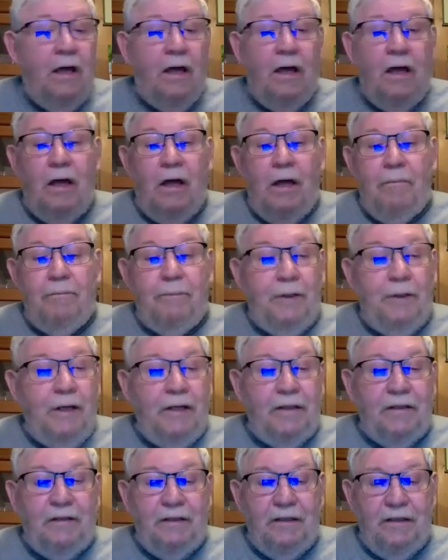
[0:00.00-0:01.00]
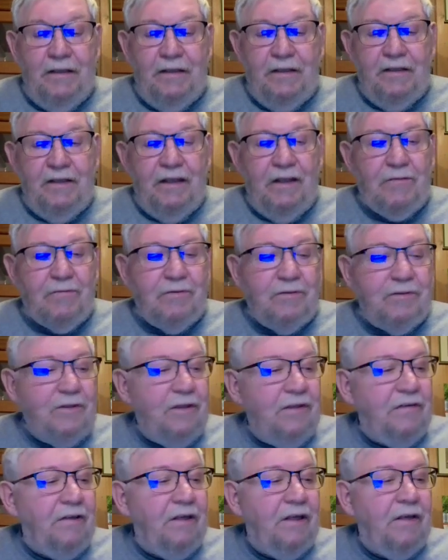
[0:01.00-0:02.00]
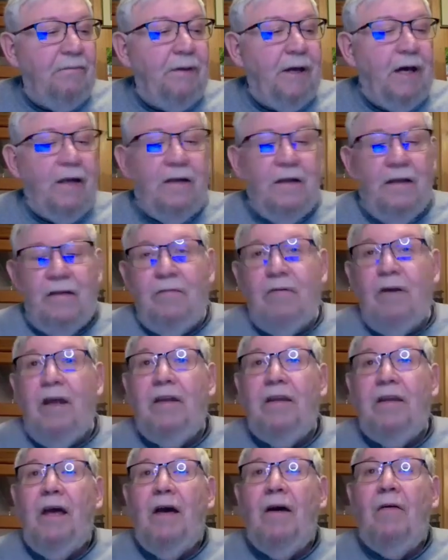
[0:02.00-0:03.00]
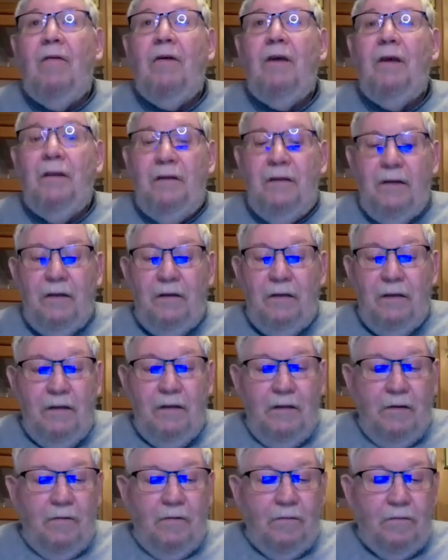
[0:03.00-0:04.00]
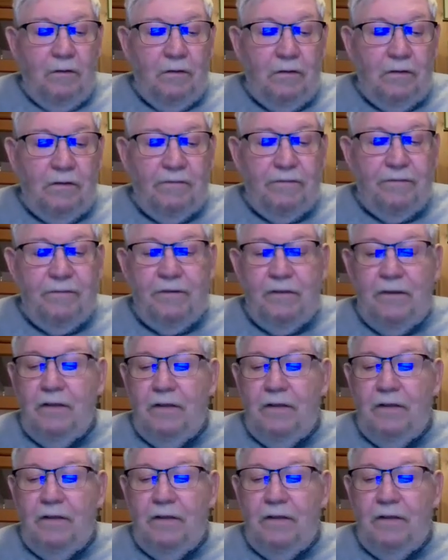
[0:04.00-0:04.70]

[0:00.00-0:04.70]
But the interesting thing about it right now in the world of,